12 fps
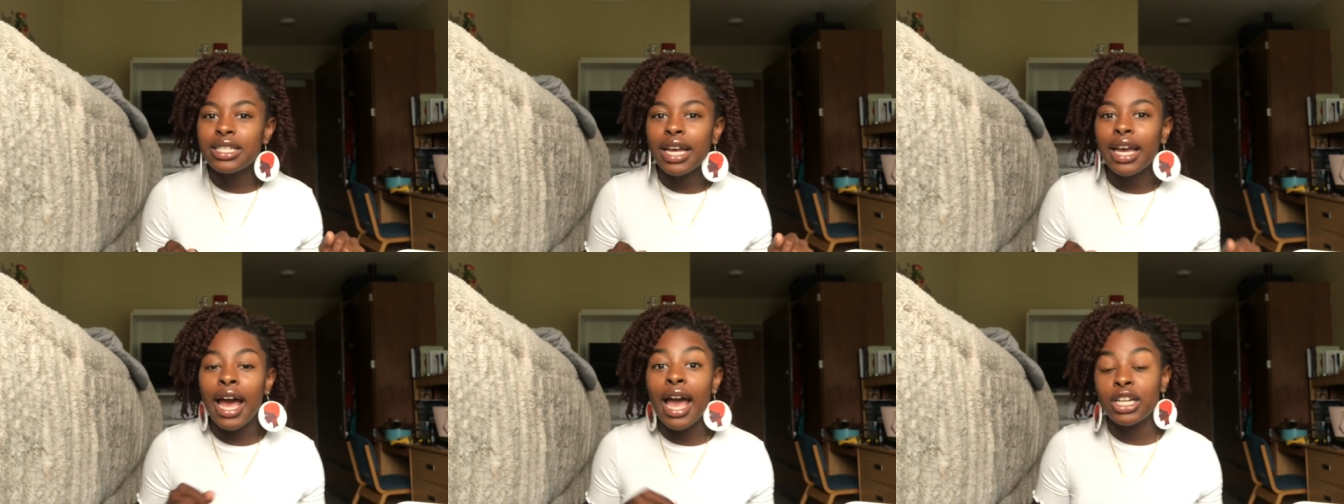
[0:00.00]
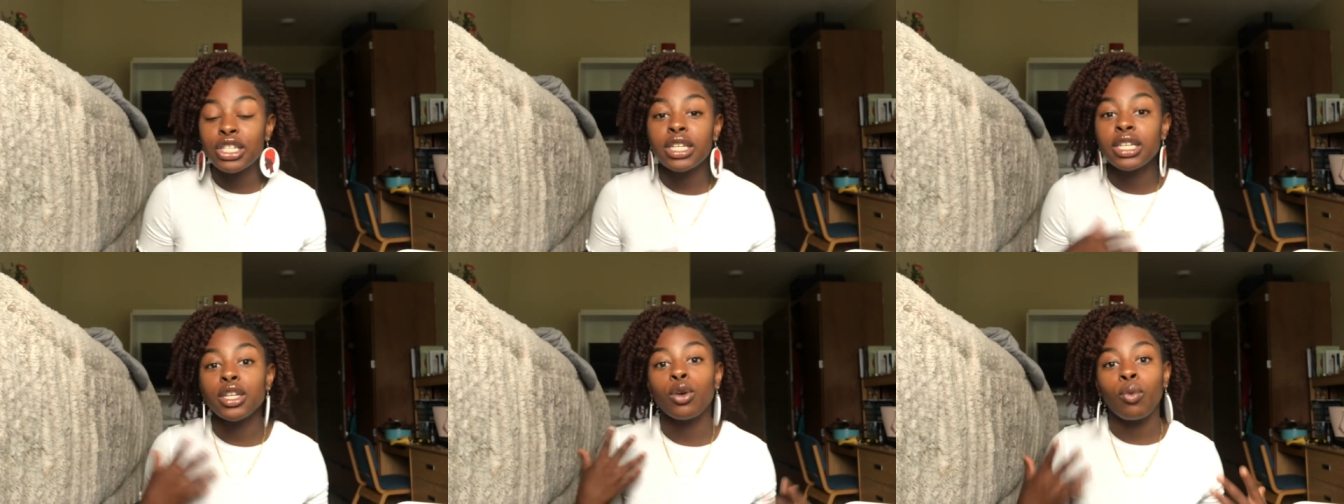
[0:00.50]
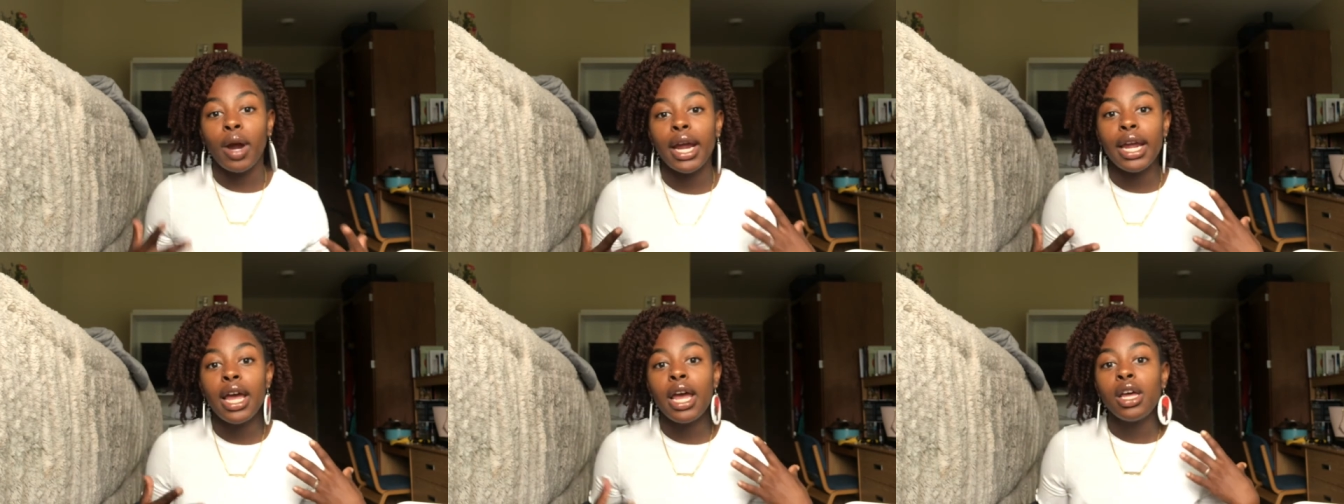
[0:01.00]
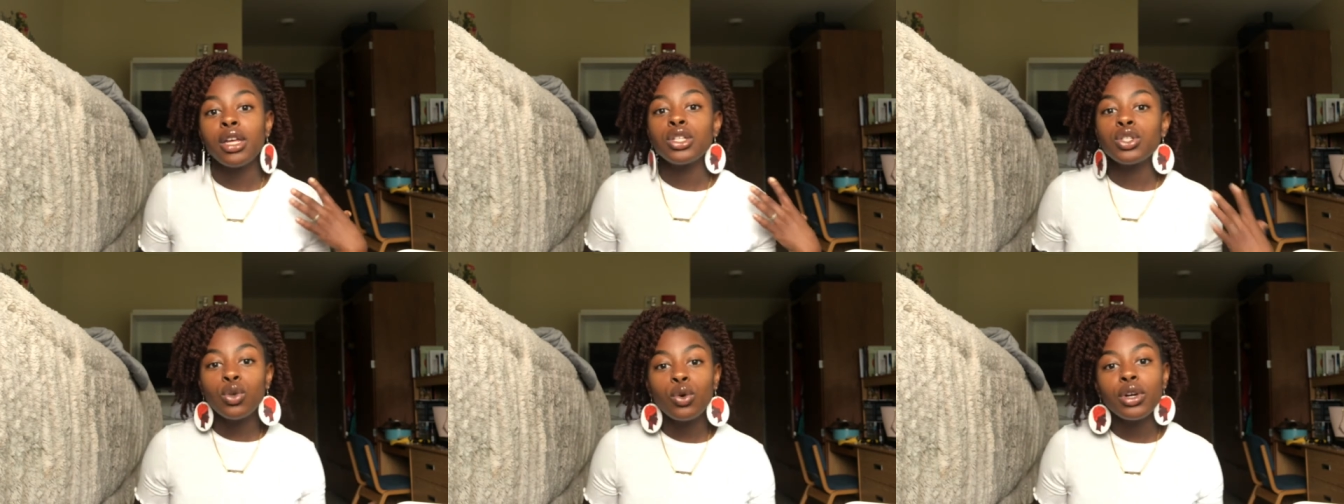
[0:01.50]
like I actually get to write
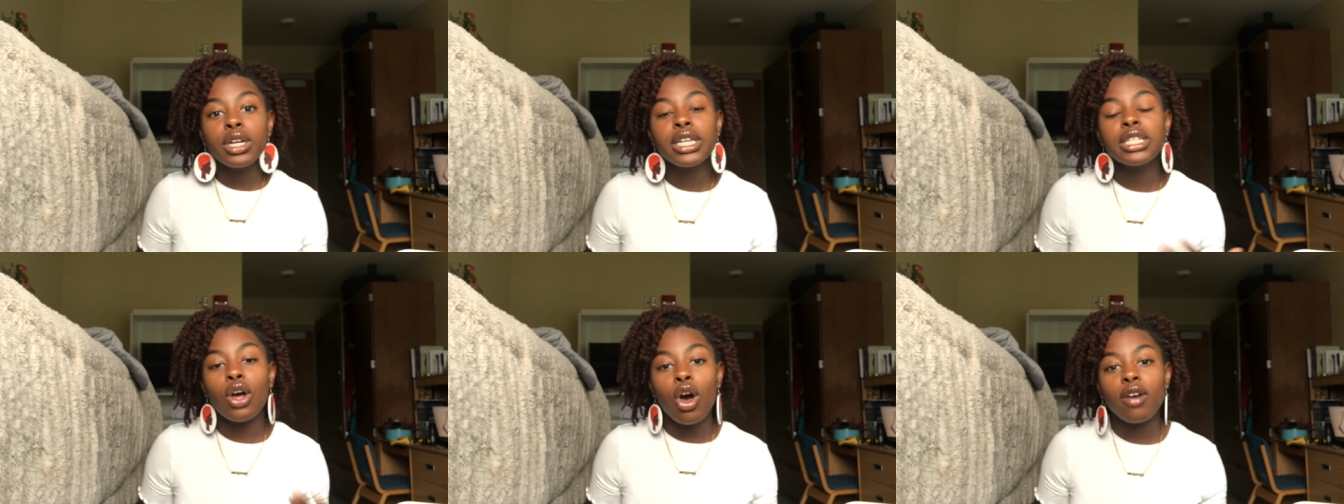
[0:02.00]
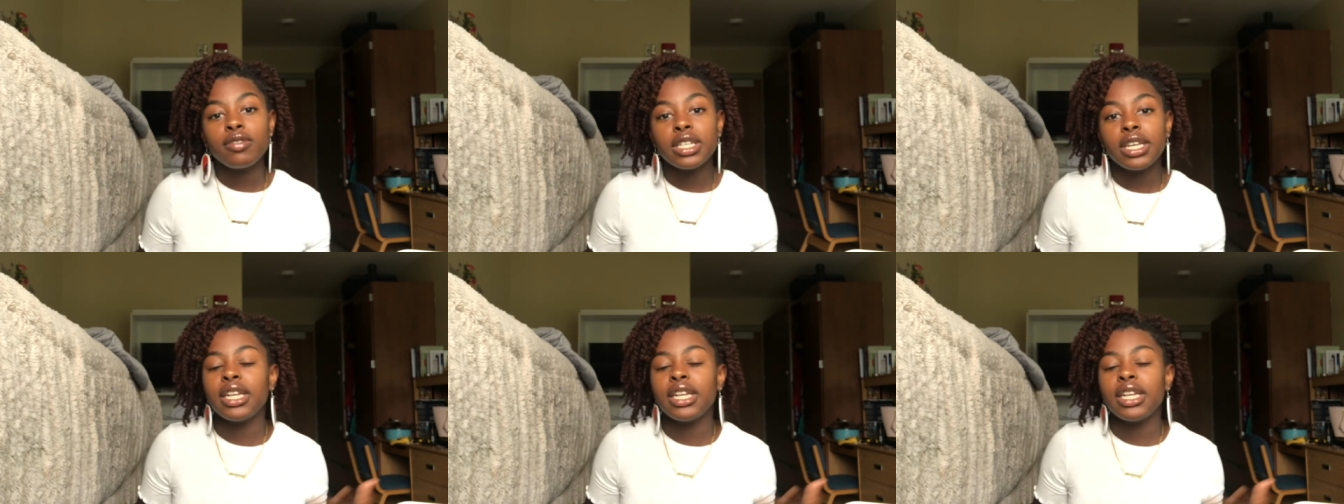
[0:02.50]
stories often.